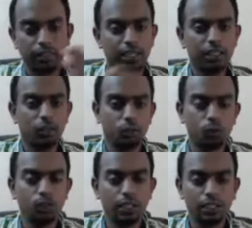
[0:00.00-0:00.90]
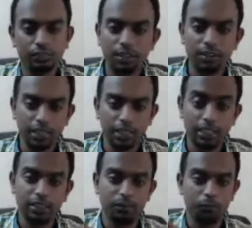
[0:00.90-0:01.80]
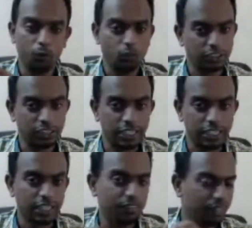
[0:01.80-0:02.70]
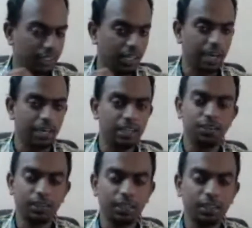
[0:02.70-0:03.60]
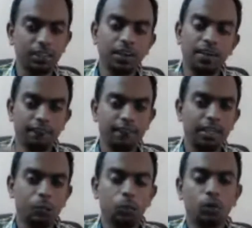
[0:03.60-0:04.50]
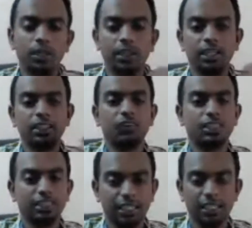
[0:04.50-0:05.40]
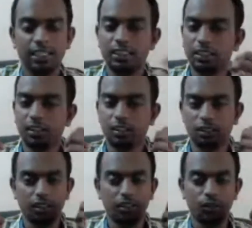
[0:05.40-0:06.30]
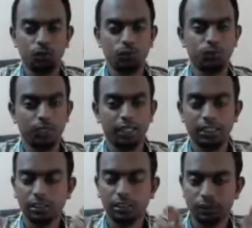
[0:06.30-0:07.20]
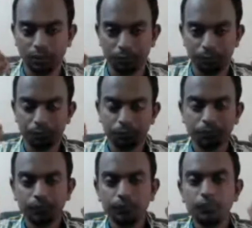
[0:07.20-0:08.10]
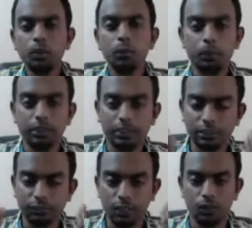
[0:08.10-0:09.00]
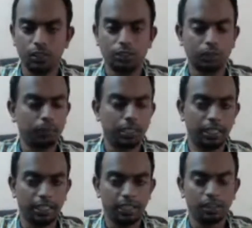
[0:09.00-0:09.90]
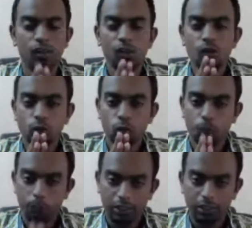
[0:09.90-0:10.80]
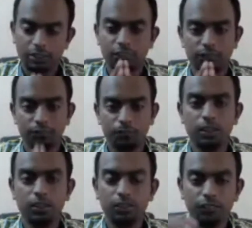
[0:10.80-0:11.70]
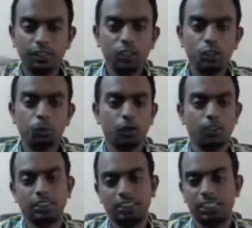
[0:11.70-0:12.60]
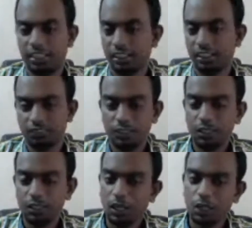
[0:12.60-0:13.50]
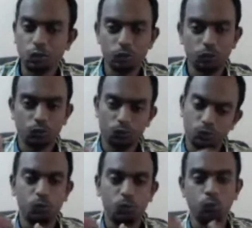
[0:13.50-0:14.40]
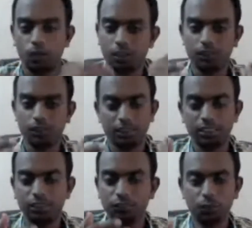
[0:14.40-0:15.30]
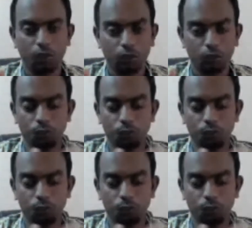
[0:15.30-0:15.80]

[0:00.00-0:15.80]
We can know that if you can process the data, and if we can identify it, we can able to increase our sales, or increase our business value, or something like that. So but we need to process the data in order to do whatever things we want to do.